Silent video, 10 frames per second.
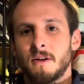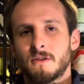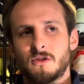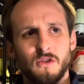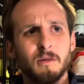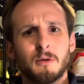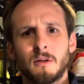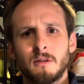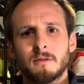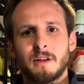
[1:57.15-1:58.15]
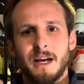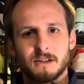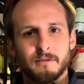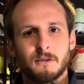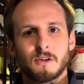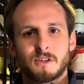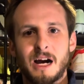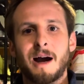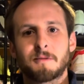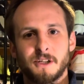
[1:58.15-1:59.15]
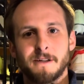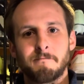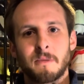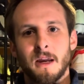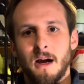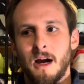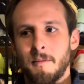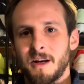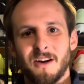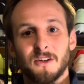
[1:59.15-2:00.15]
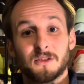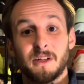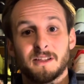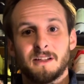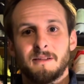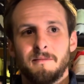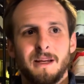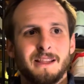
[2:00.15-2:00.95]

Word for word: suitable as a first option. Um, and it also doesn't mean